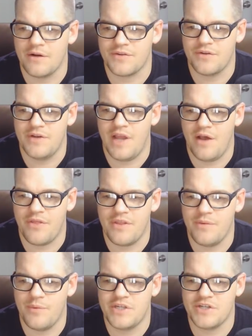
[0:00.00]
So now
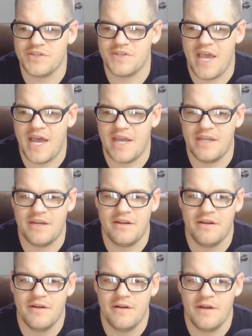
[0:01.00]
that we just added
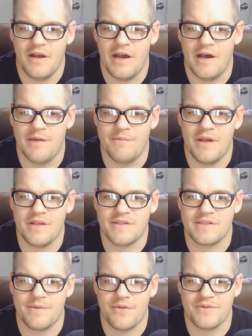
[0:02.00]

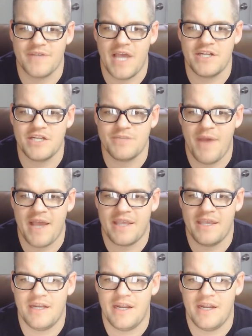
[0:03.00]
some of those edges back in,